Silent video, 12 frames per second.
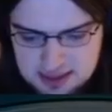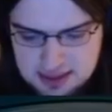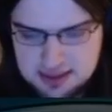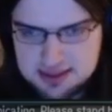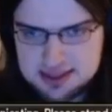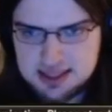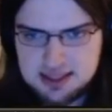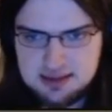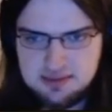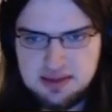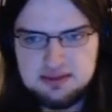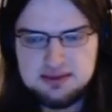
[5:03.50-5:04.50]
Kangaskhan,
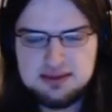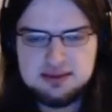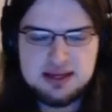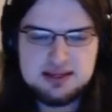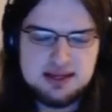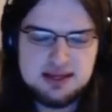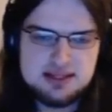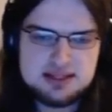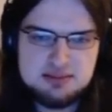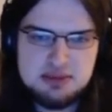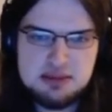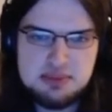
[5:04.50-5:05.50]
and then that it's
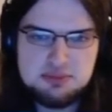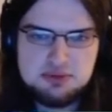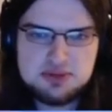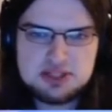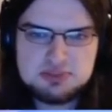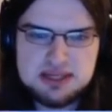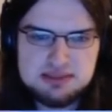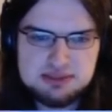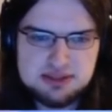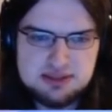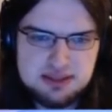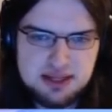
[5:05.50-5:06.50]
going to be a bit more
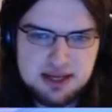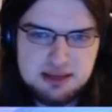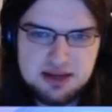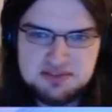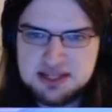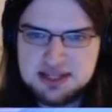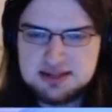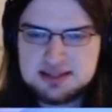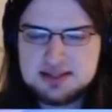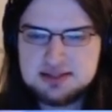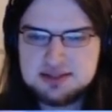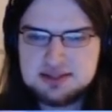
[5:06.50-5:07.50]
expendable after
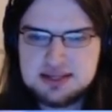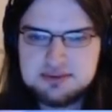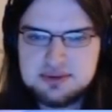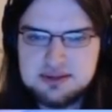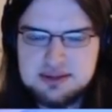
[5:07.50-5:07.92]
Kangaskhan goes down.